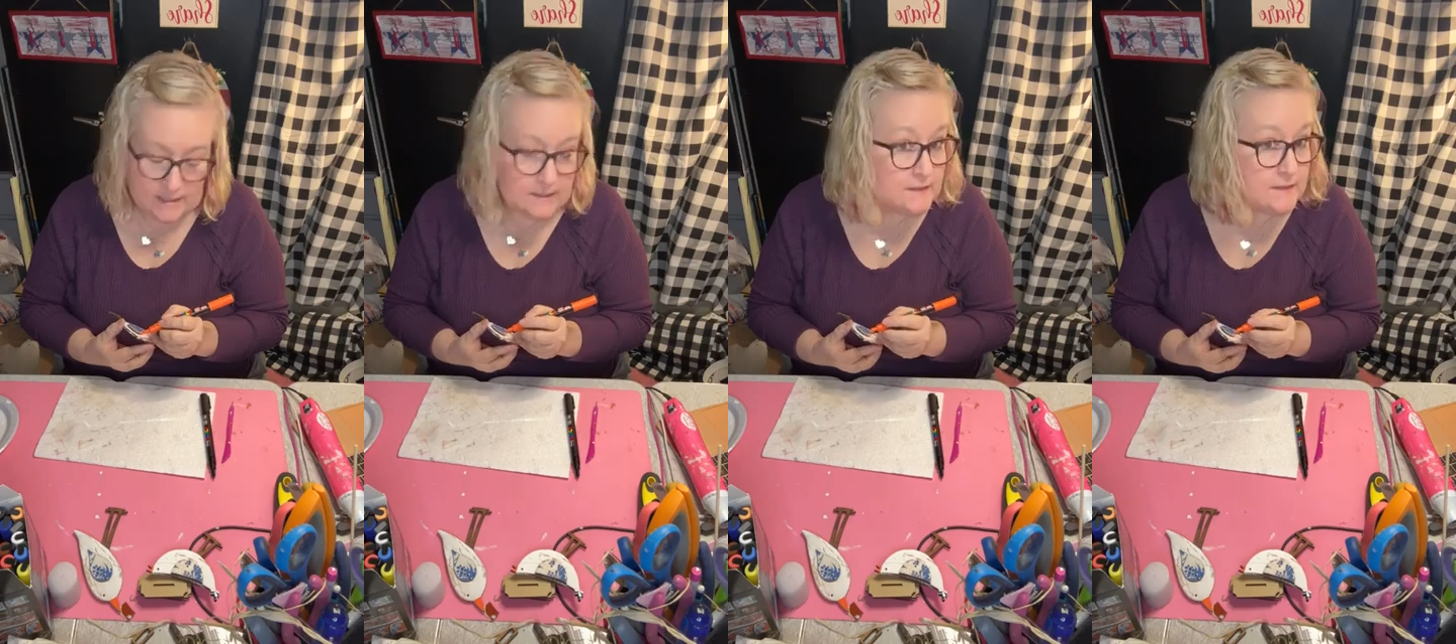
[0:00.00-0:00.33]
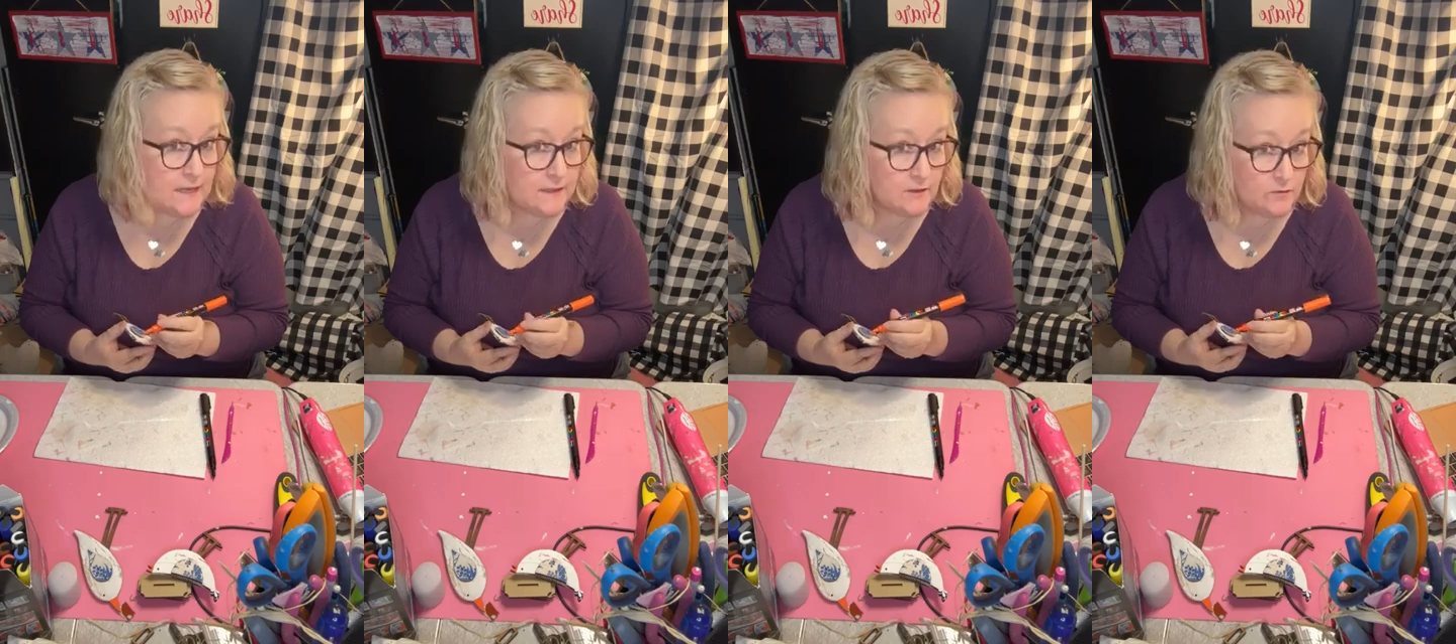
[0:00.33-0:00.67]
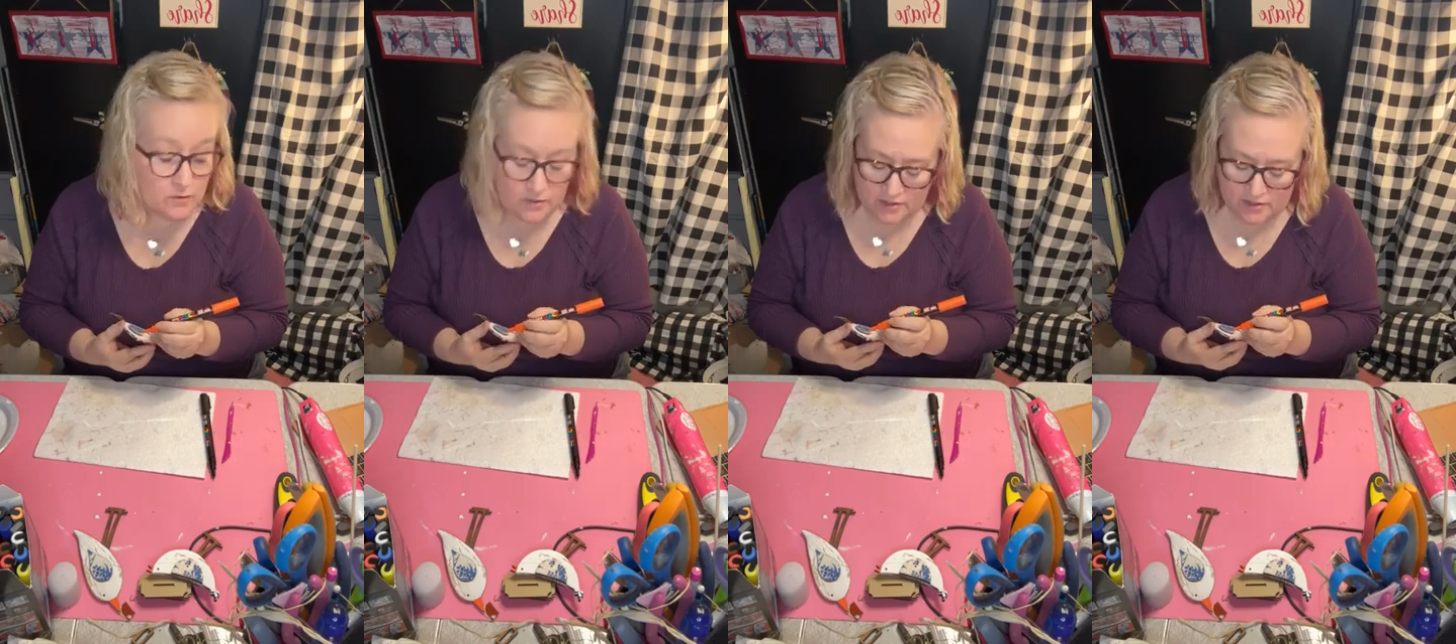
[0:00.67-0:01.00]
the
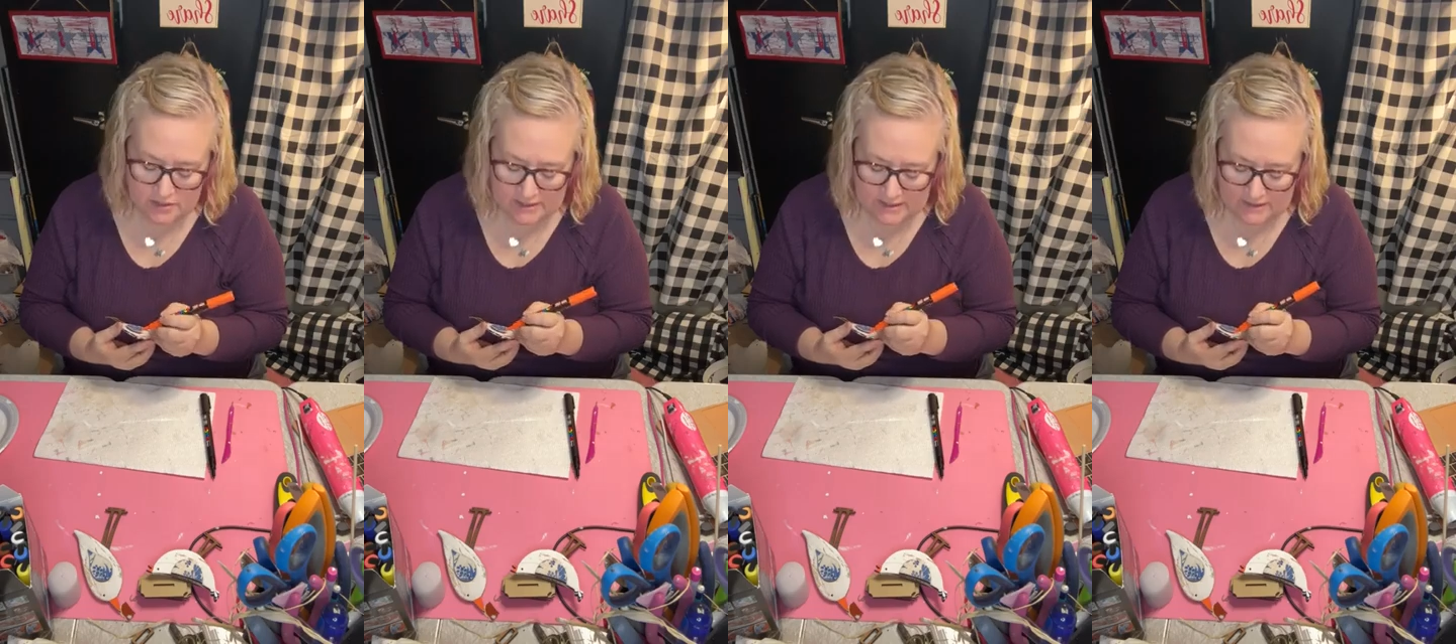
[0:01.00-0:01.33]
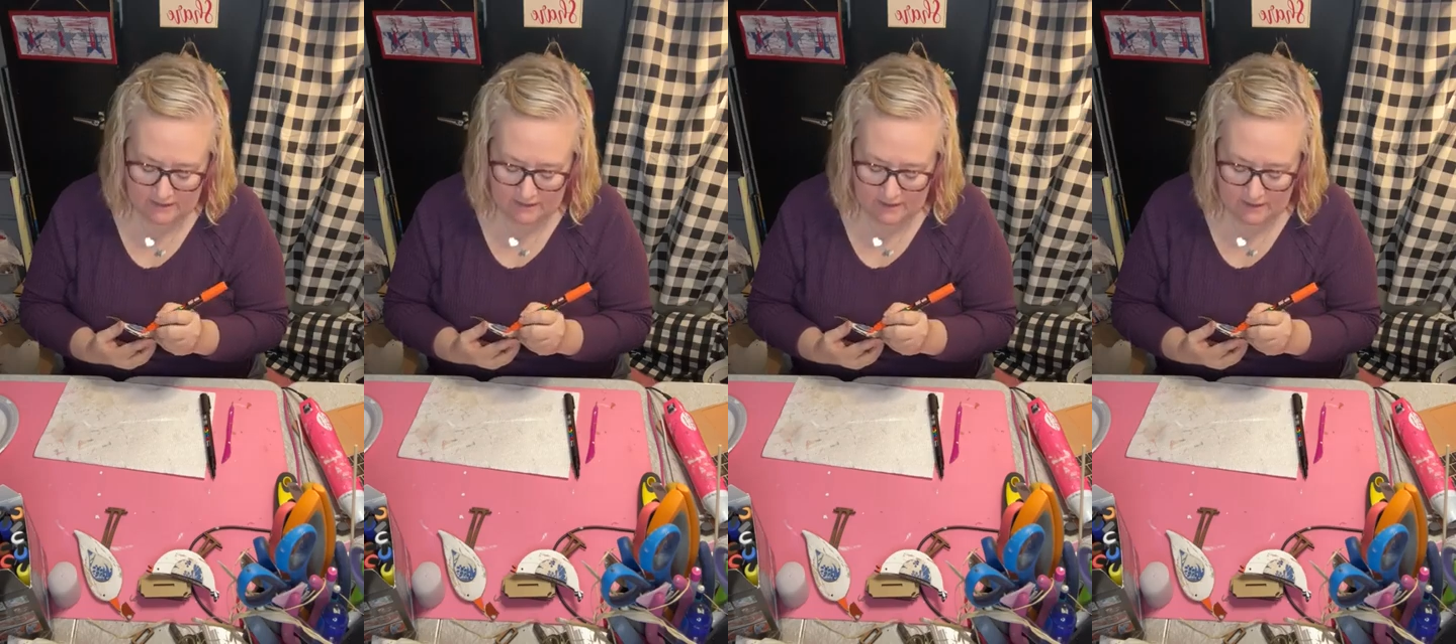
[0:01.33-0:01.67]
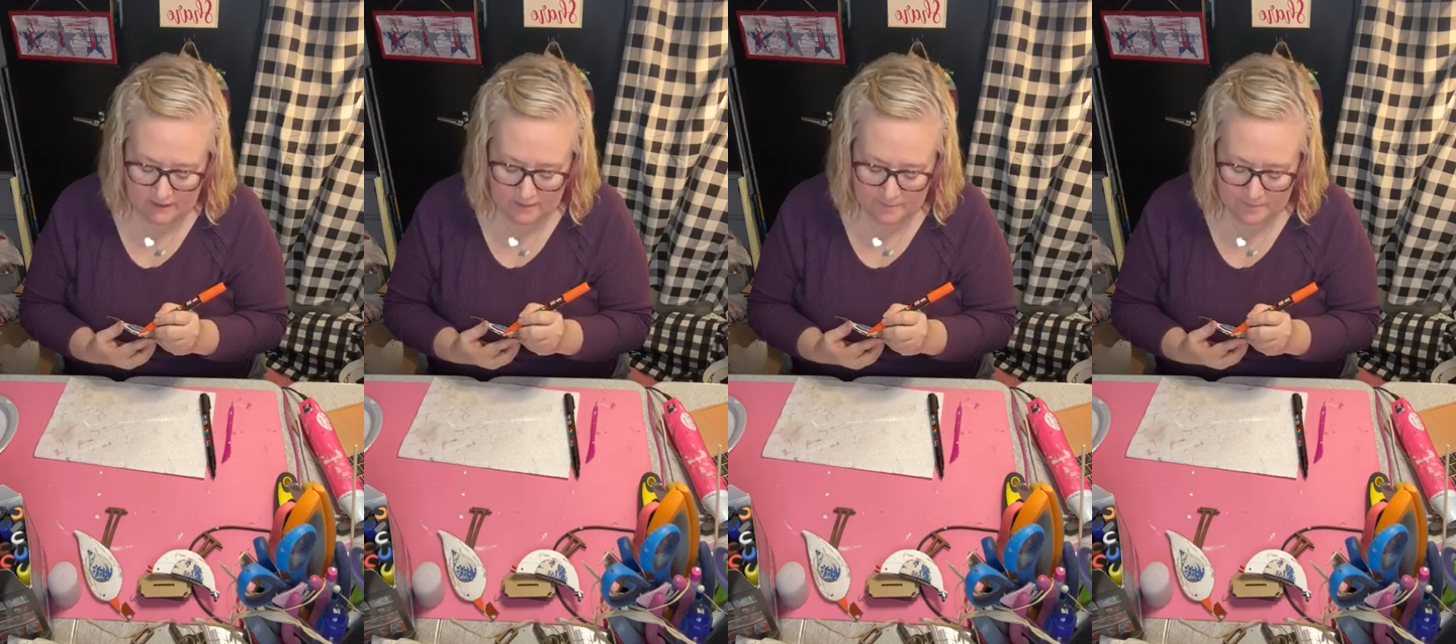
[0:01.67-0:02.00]
10th through the 13th, I
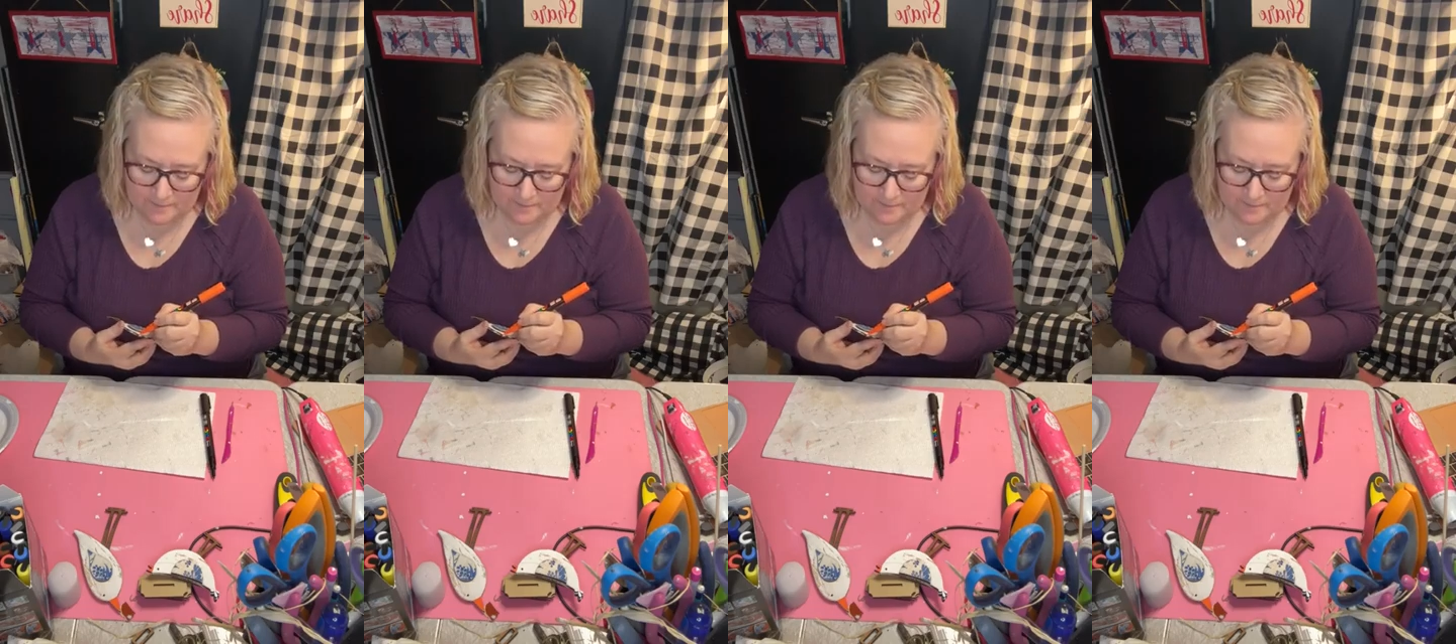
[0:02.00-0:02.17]
think.